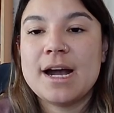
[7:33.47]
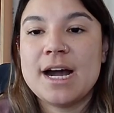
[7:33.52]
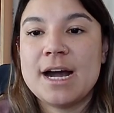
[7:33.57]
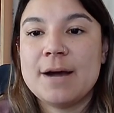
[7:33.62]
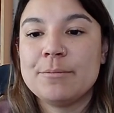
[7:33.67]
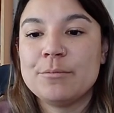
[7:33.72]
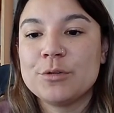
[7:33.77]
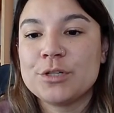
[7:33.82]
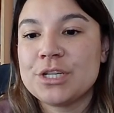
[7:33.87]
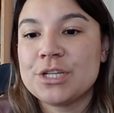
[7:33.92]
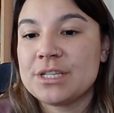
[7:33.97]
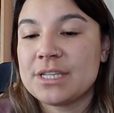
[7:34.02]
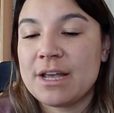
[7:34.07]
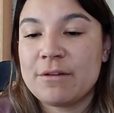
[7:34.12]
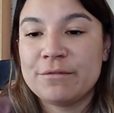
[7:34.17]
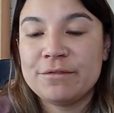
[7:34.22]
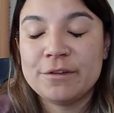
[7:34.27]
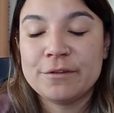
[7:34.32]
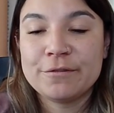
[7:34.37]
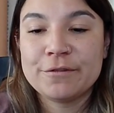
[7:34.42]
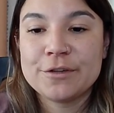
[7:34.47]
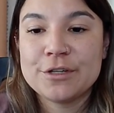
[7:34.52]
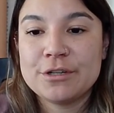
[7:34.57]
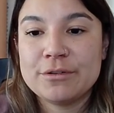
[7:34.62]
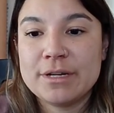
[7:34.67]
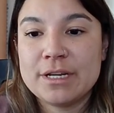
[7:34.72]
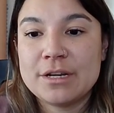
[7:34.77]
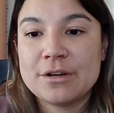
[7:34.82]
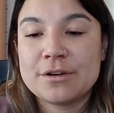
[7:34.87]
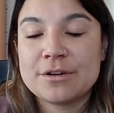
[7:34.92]
which is helpful for
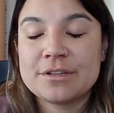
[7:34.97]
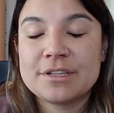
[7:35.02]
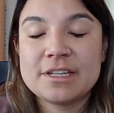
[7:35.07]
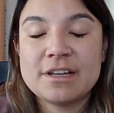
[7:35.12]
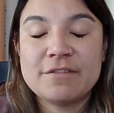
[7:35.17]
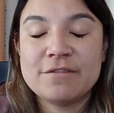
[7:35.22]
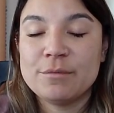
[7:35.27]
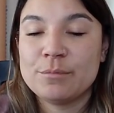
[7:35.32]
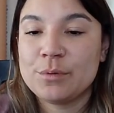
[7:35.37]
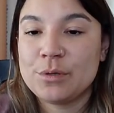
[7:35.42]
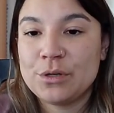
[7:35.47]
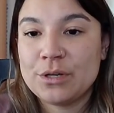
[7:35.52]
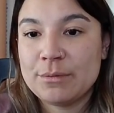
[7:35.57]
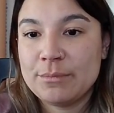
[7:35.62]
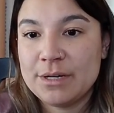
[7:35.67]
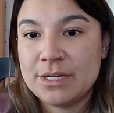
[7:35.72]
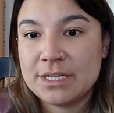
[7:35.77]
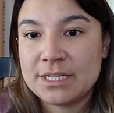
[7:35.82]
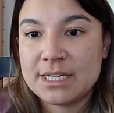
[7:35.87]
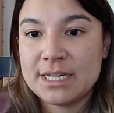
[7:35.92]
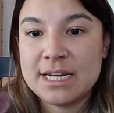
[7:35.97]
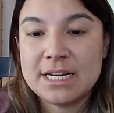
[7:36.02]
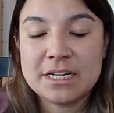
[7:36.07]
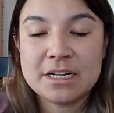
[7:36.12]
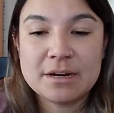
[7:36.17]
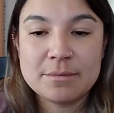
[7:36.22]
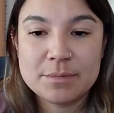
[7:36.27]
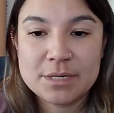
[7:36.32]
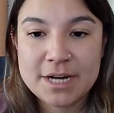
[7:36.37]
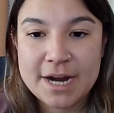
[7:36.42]
doing your self-employment
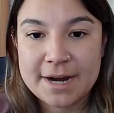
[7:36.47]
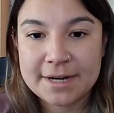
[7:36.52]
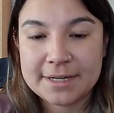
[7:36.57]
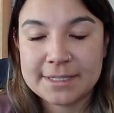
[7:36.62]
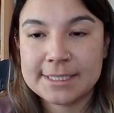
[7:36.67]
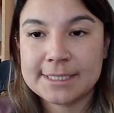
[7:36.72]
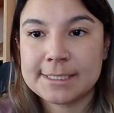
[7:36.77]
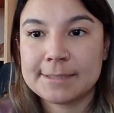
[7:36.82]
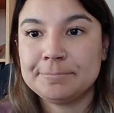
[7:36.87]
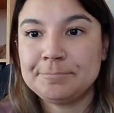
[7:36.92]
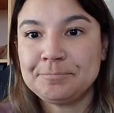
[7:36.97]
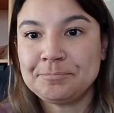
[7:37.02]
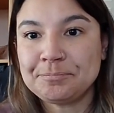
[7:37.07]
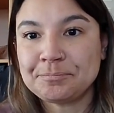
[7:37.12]
income tax.